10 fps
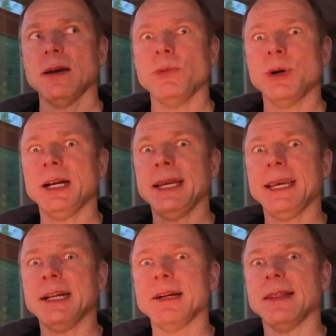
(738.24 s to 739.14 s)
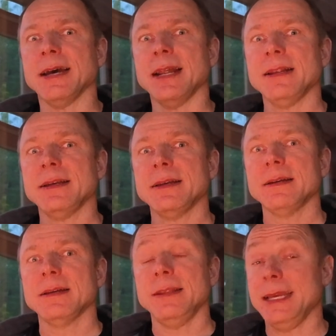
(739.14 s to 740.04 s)
what did I get out of that?
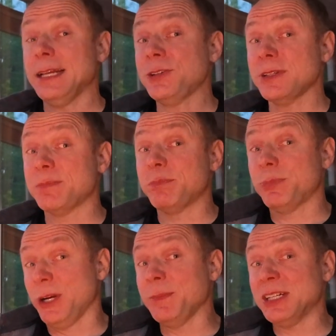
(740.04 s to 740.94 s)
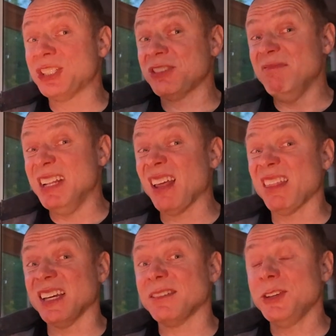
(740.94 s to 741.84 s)
The answer is pretty much
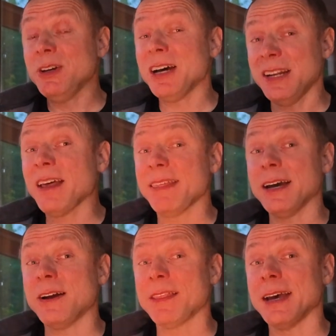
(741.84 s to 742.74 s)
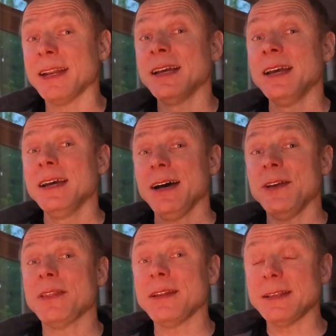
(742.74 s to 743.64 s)
nothing. You got nothing out of that
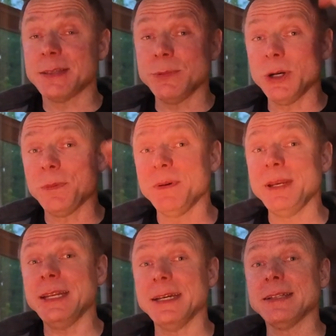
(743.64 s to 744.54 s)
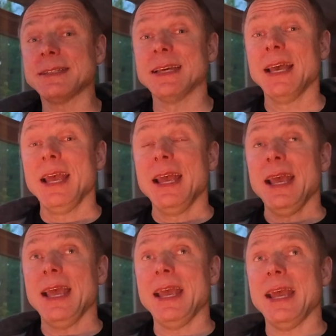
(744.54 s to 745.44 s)
other than some dopamine hits
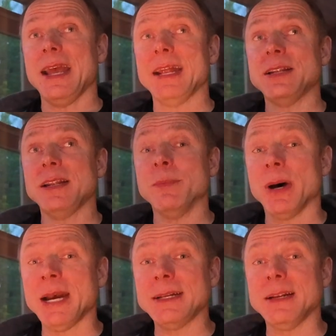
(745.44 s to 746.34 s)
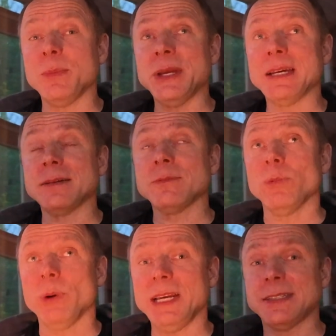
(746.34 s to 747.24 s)
and mind-numbing
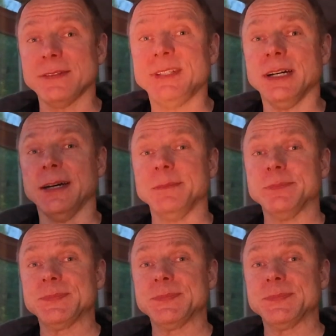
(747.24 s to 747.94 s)
waste of time.